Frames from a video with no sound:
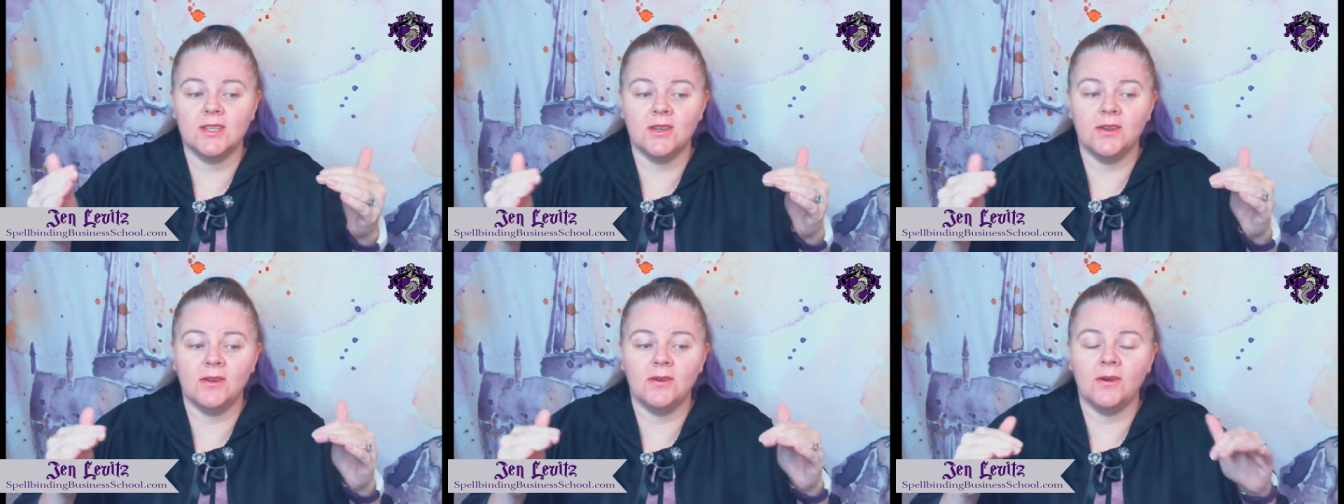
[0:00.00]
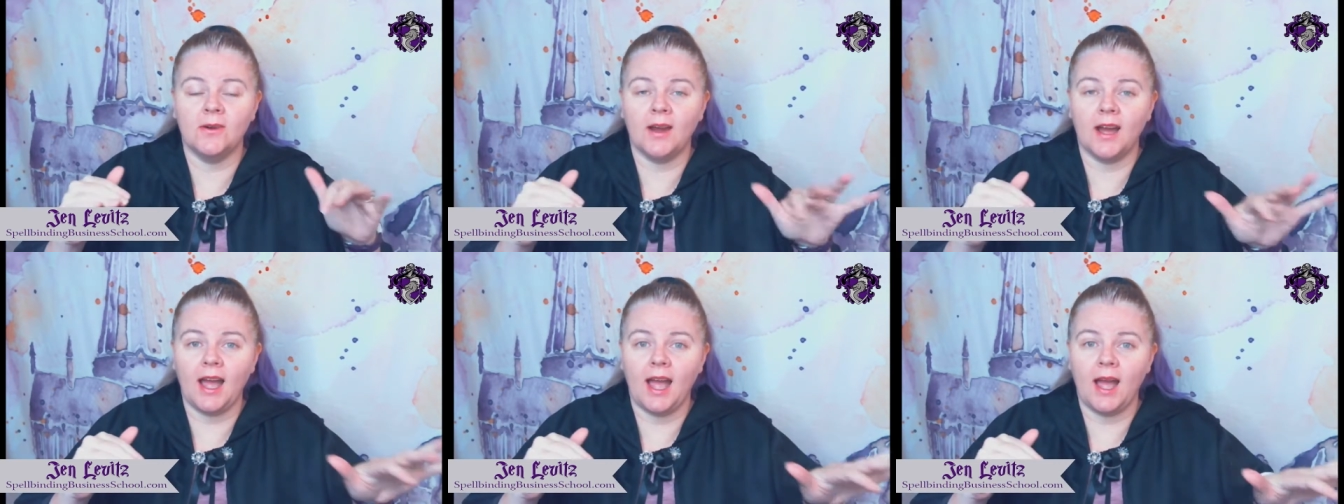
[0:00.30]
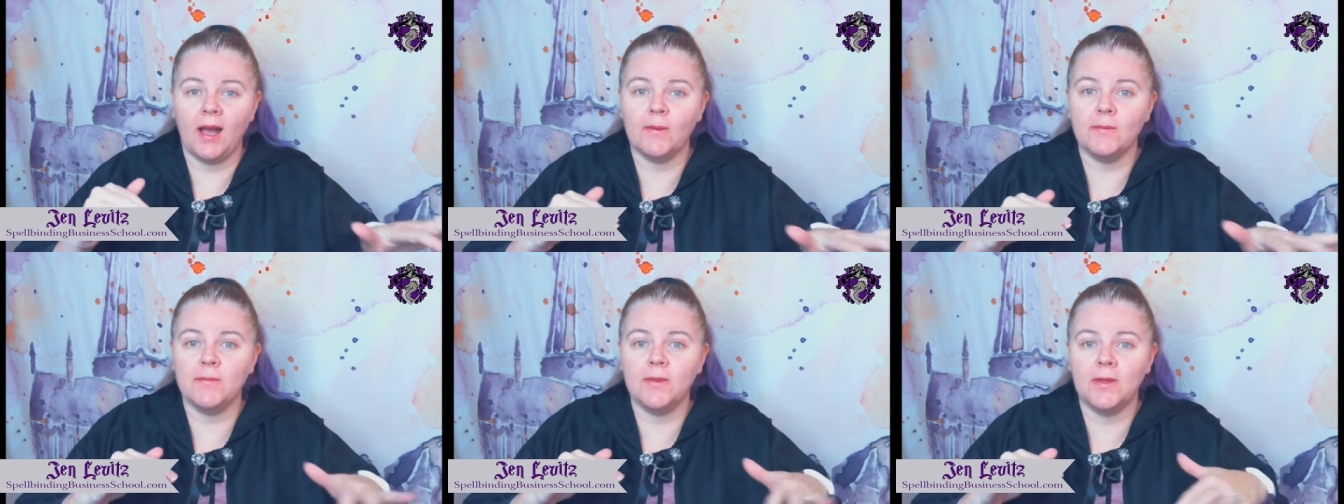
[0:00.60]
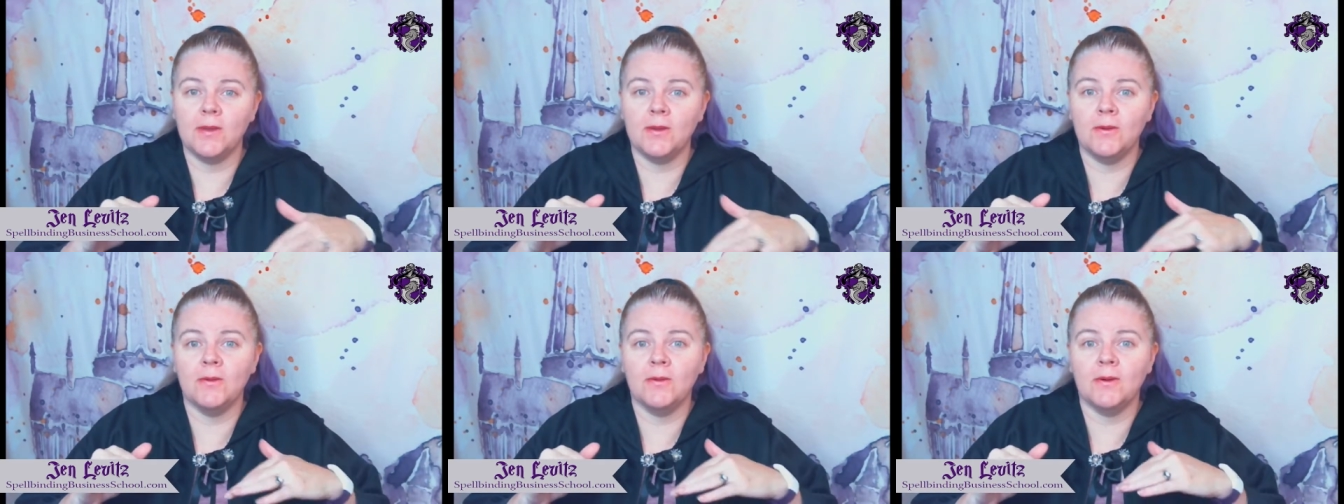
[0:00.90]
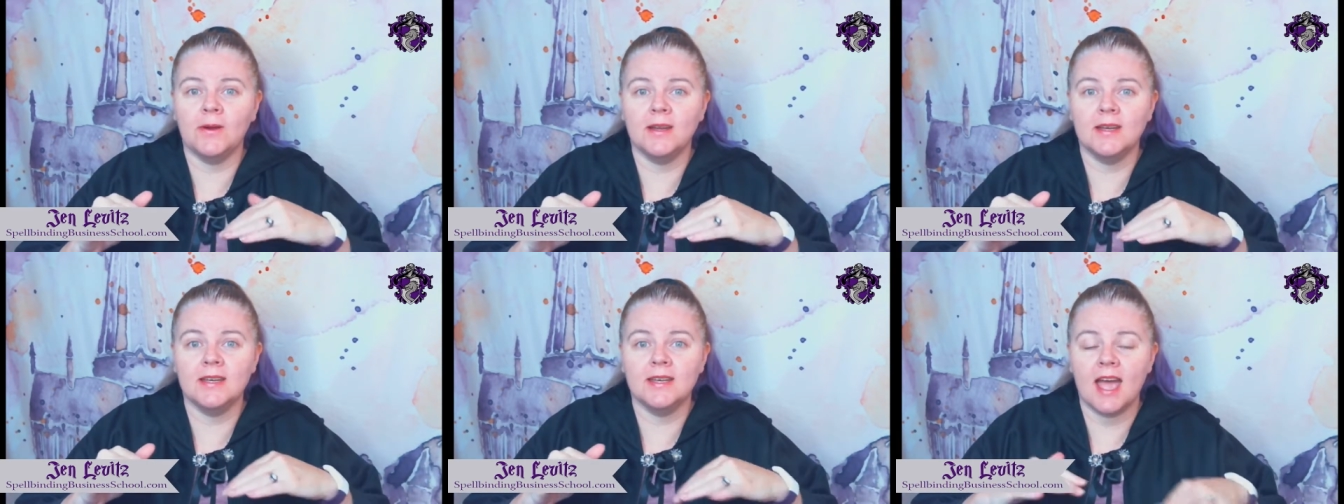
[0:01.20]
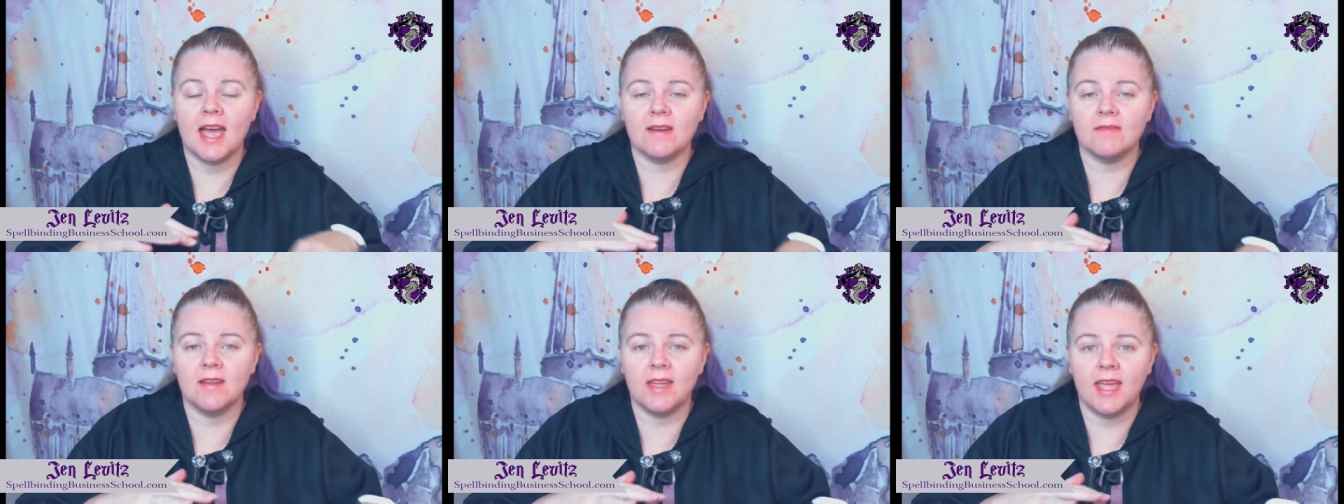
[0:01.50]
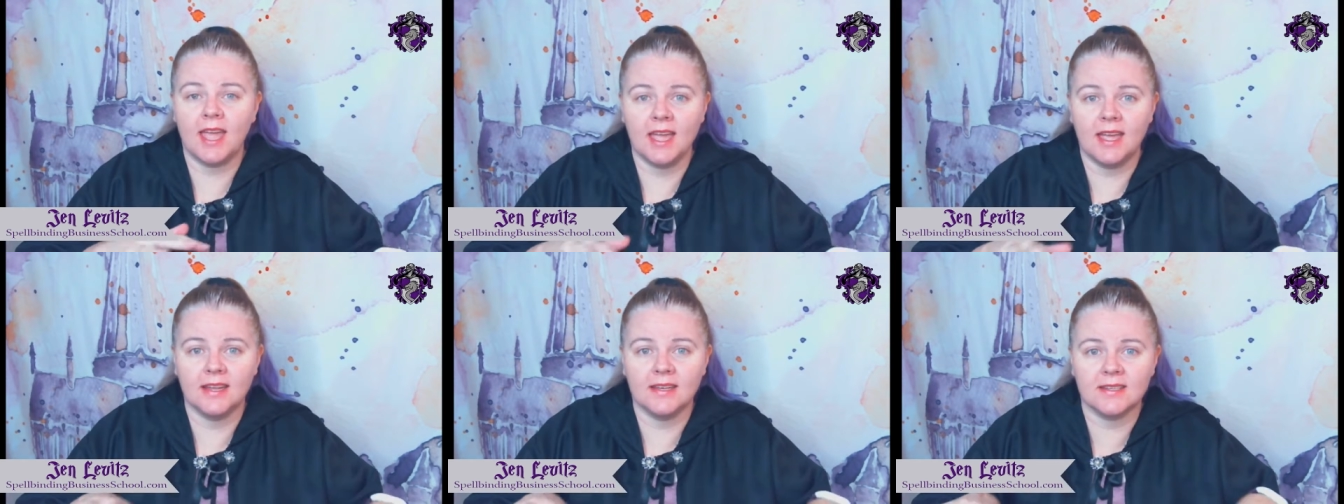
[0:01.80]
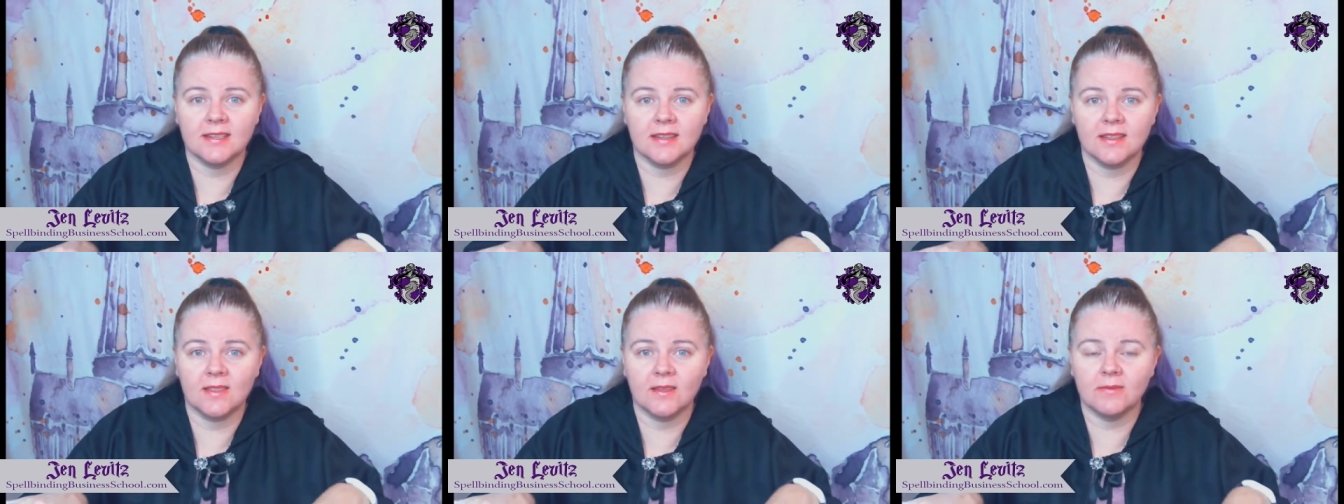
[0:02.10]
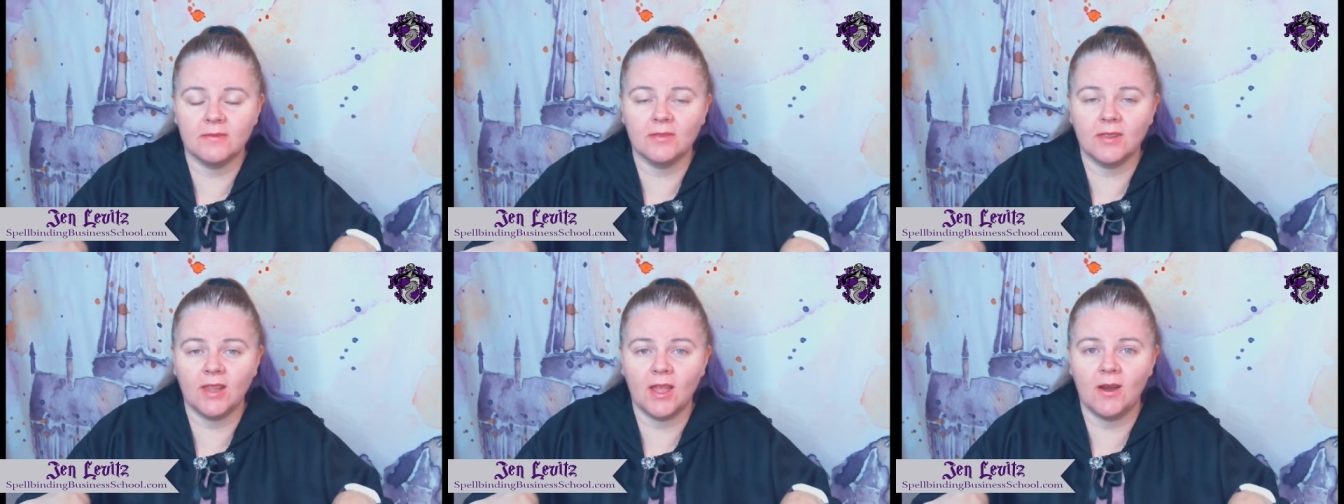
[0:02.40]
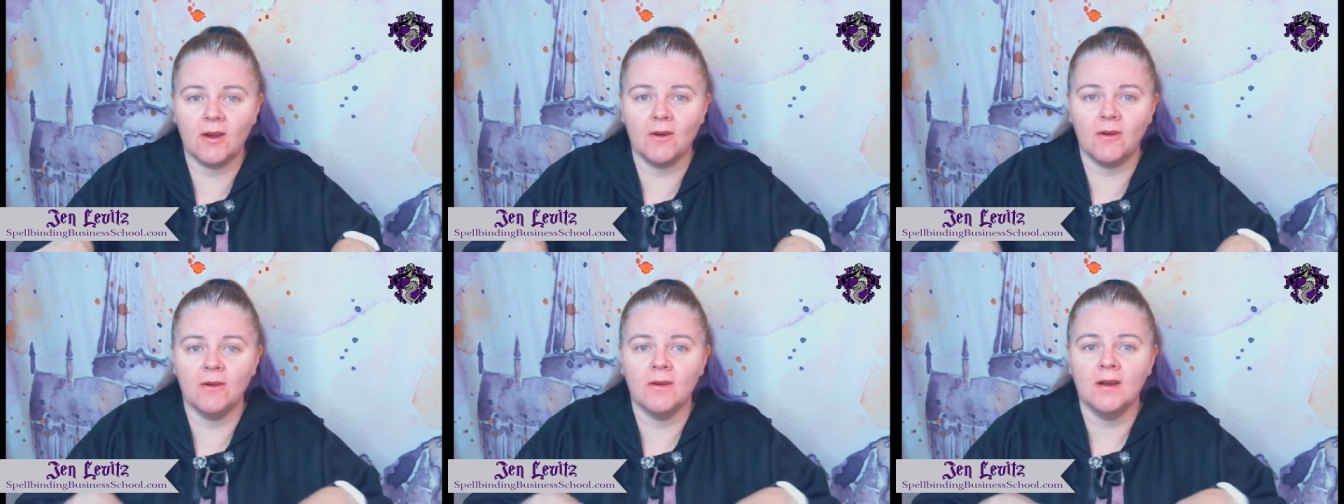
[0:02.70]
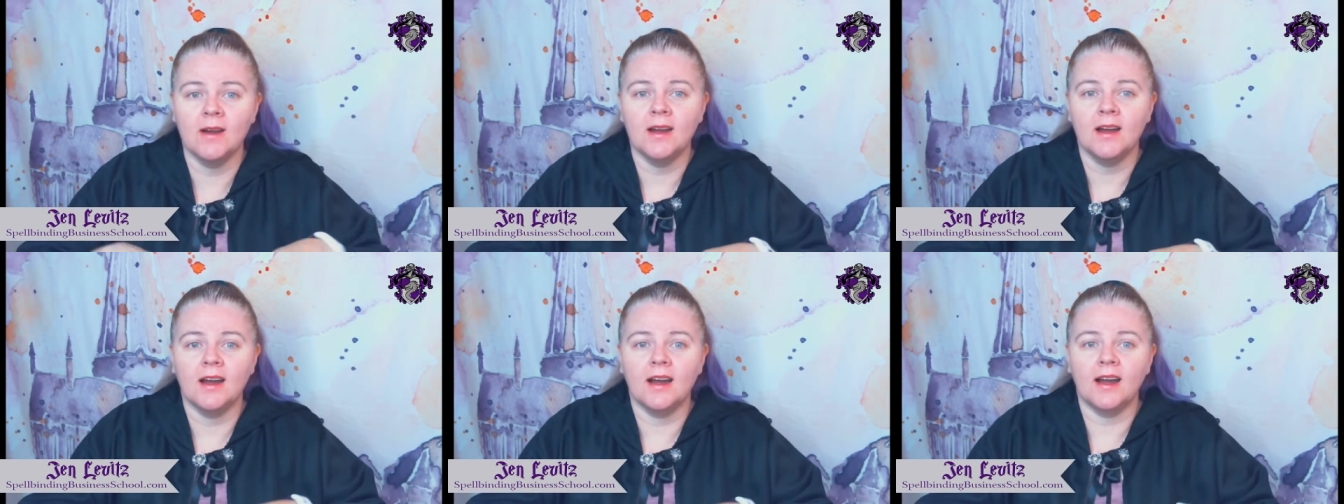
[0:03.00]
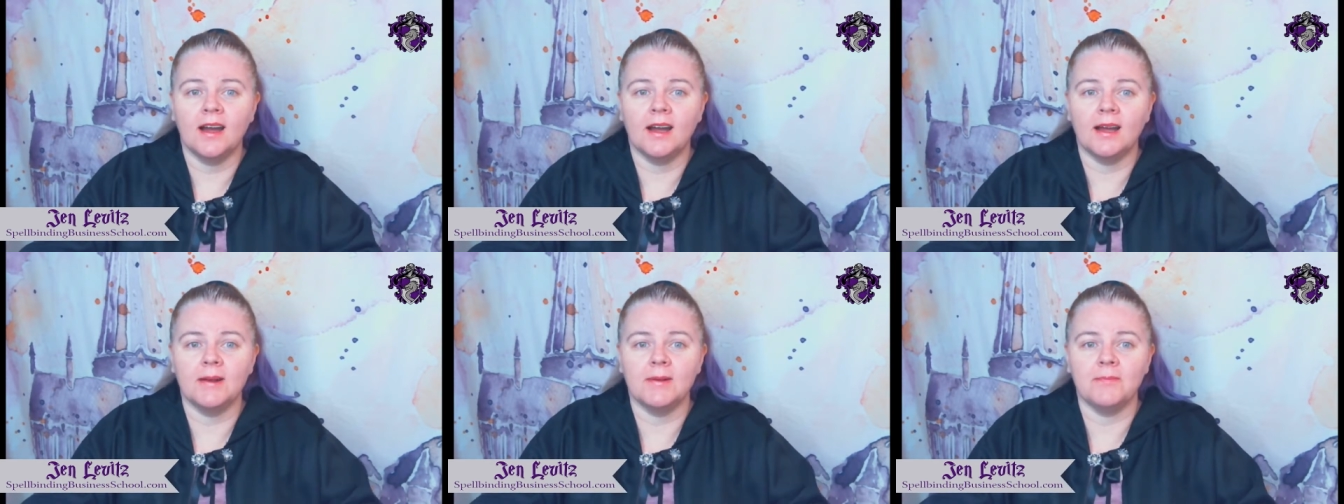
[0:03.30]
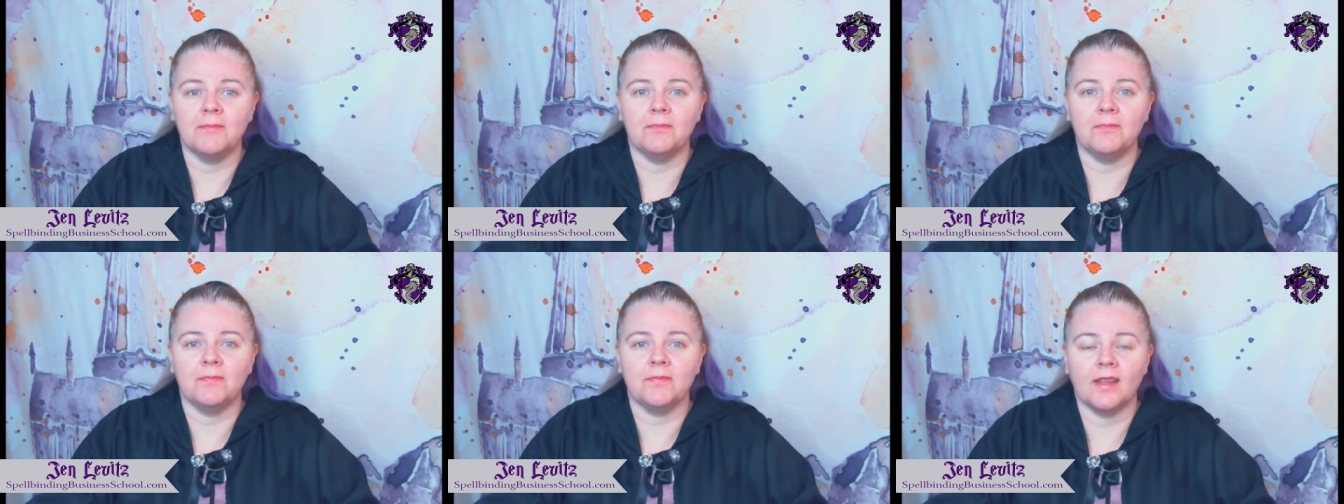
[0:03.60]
to help you navigate the flow. Um,